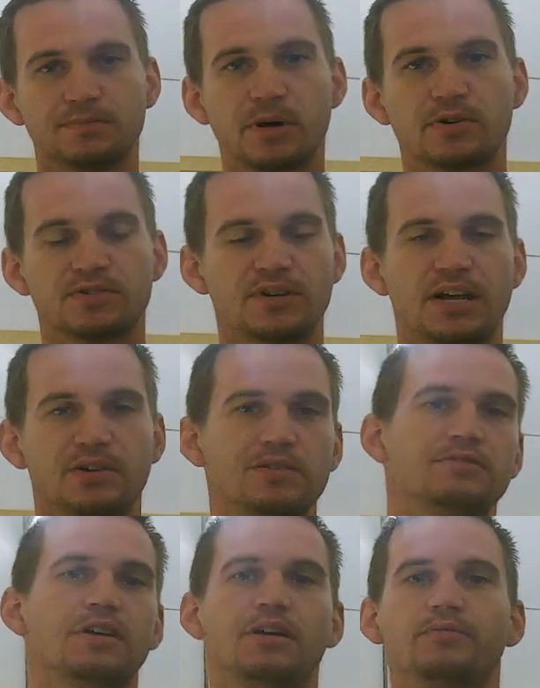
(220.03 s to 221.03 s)
The motor's not
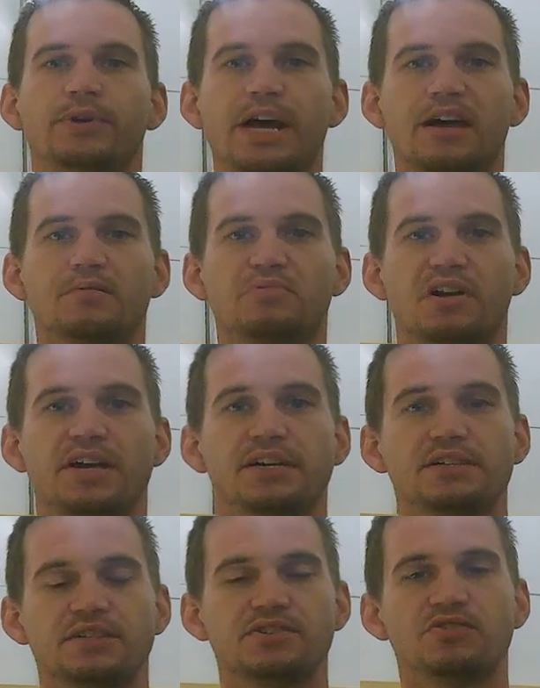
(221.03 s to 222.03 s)
gonna run without a
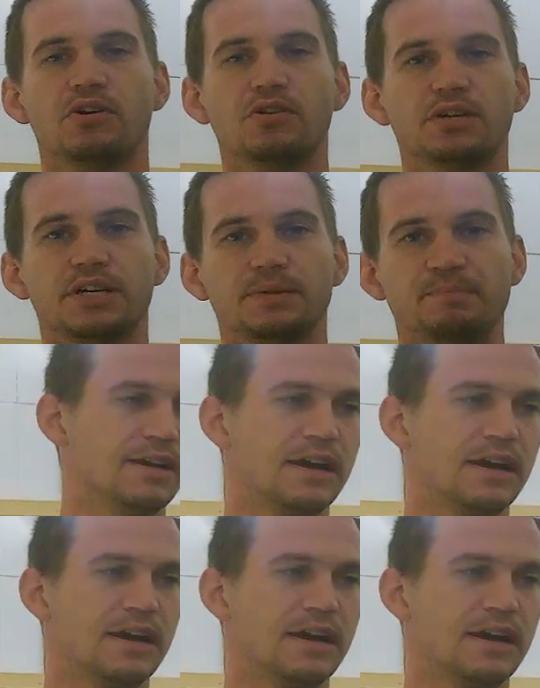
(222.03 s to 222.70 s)
brain controlling it.